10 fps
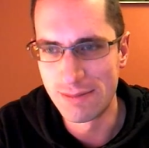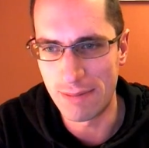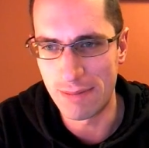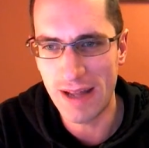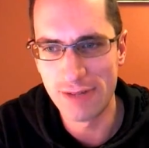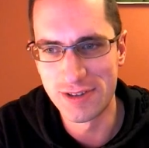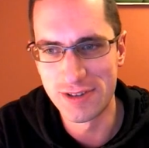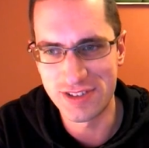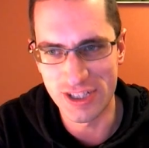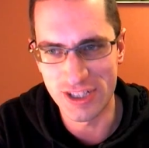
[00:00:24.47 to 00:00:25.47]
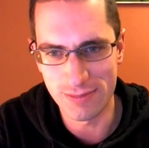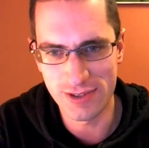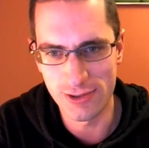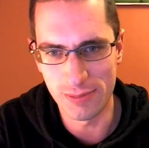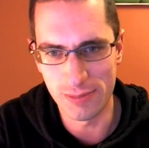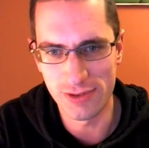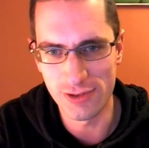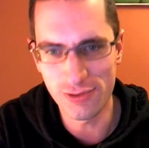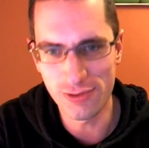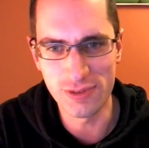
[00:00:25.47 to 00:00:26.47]
My plan was to jump to
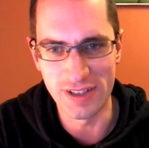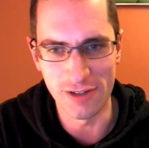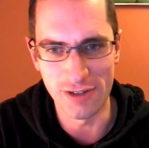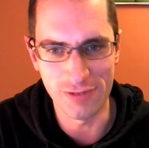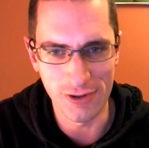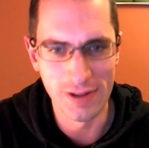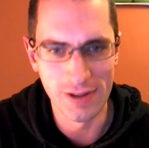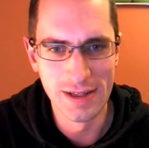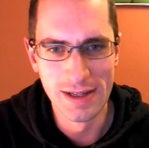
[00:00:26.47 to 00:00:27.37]
Ubuntu 14.04,